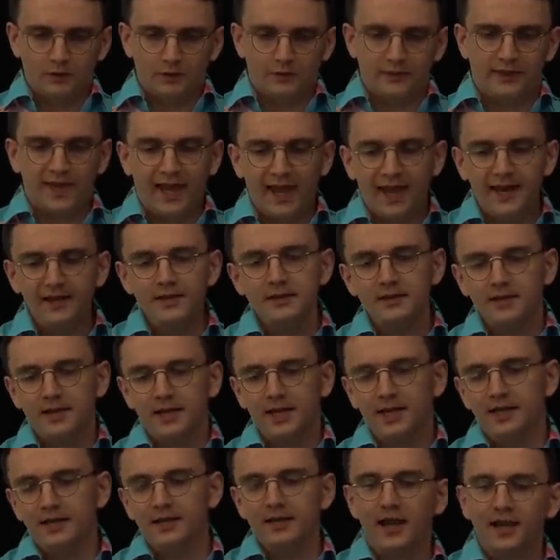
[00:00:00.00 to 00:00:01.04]
Then
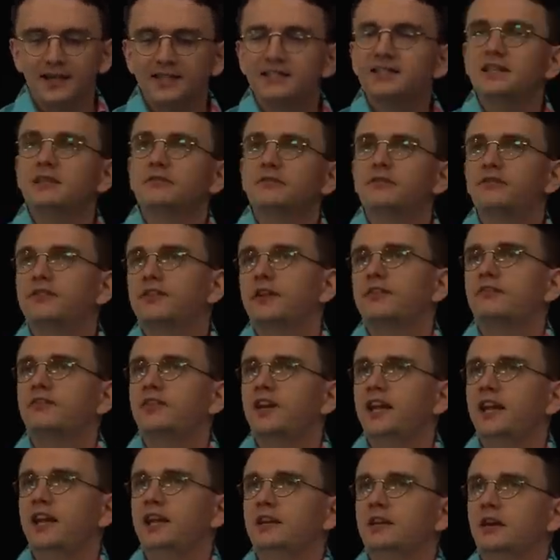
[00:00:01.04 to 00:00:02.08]
in
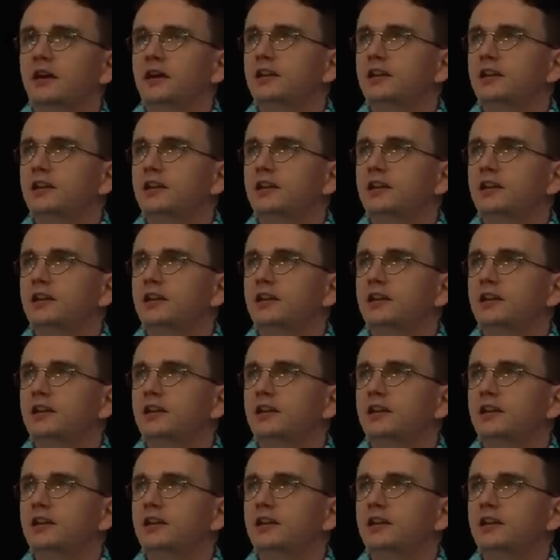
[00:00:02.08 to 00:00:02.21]
1915,